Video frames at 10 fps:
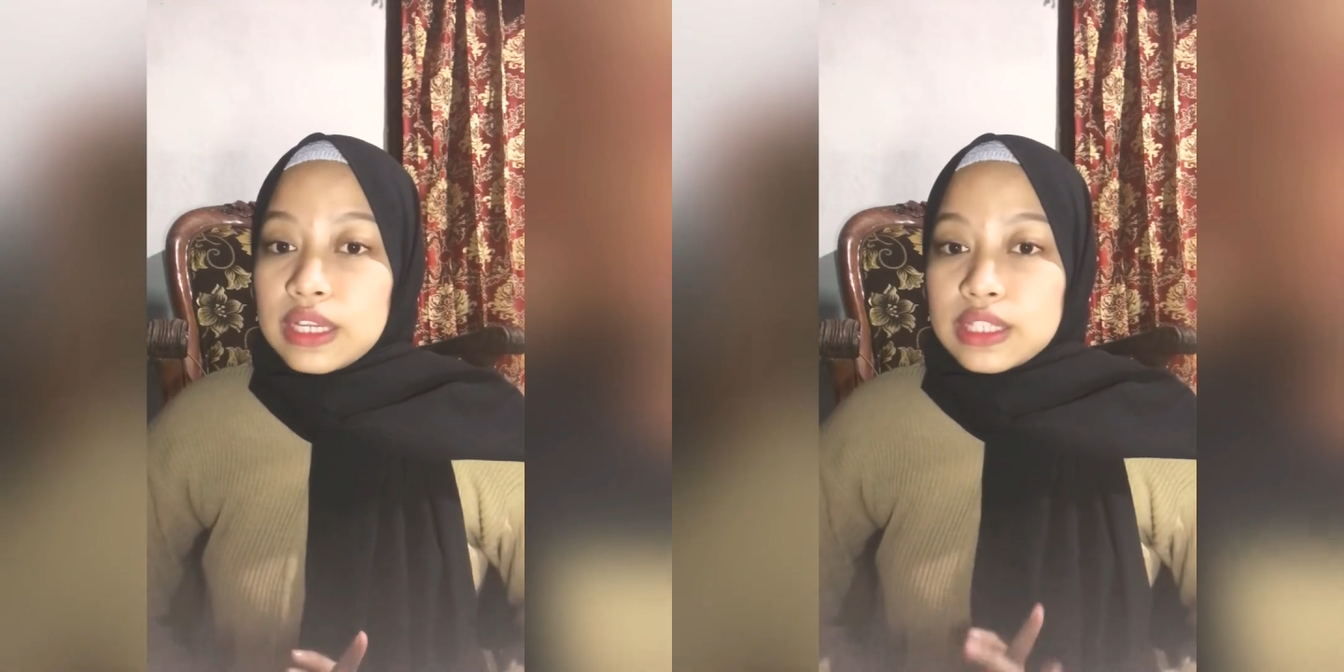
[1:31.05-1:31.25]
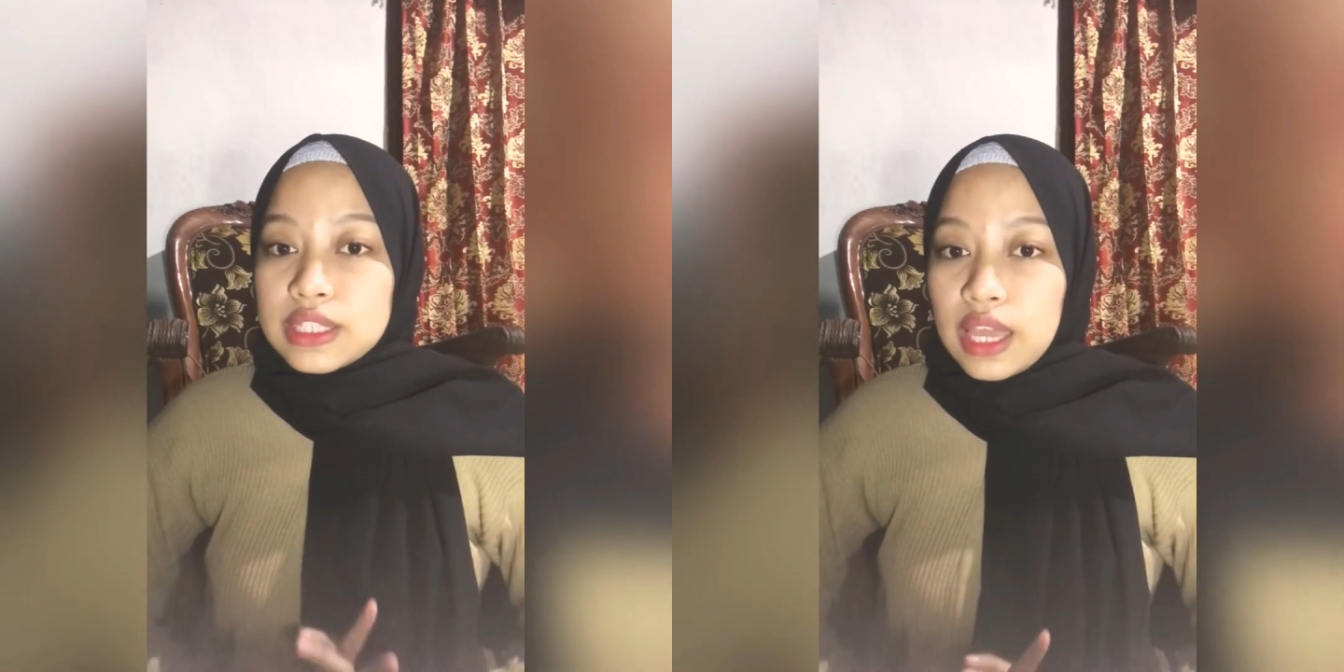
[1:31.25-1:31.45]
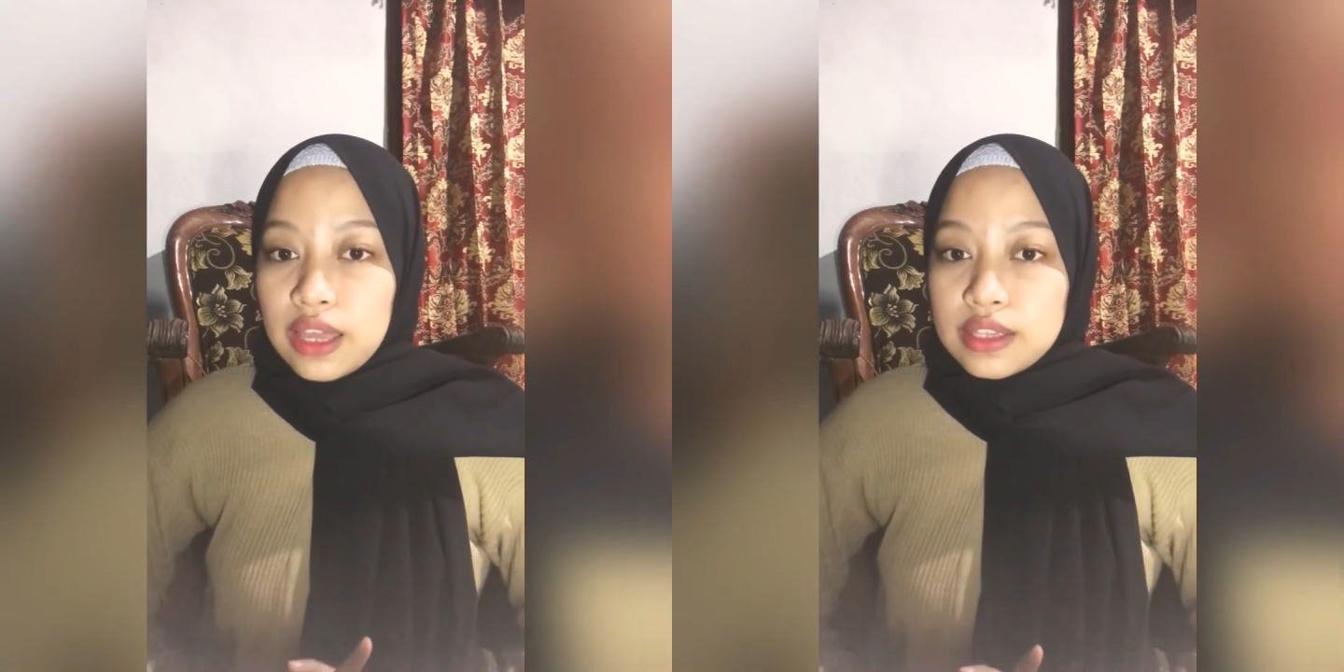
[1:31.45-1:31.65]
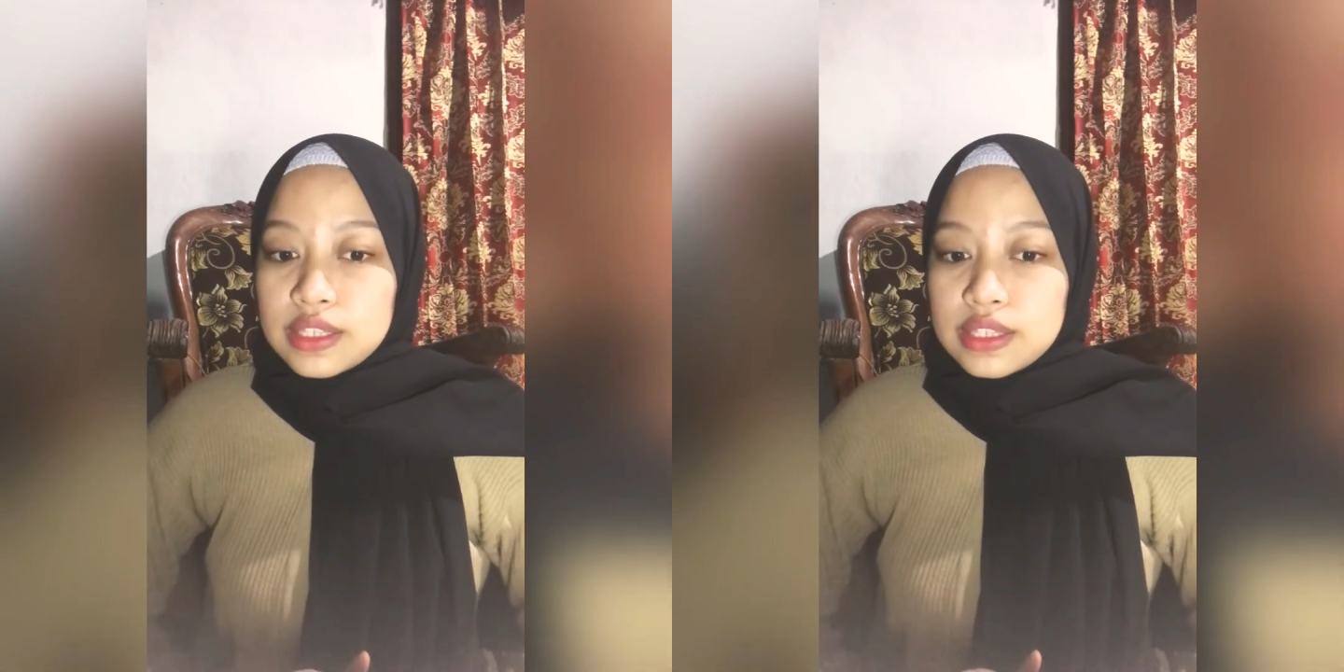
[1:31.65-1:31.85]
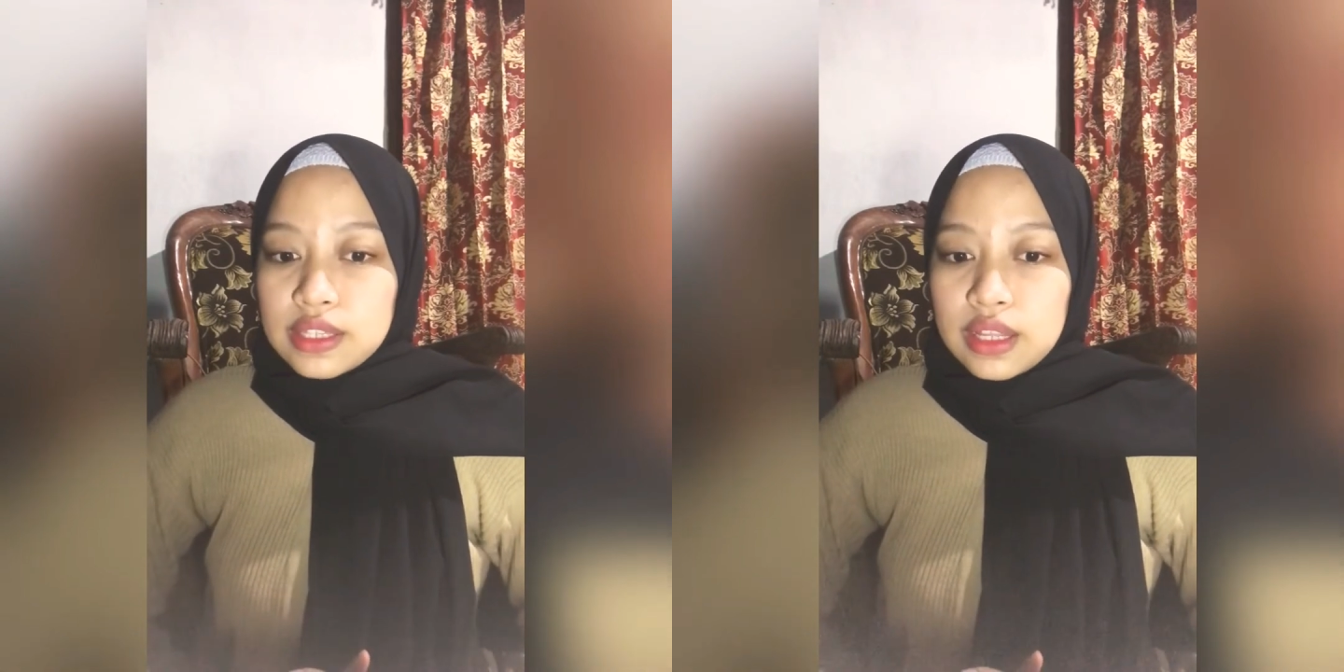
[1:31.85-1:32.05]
text,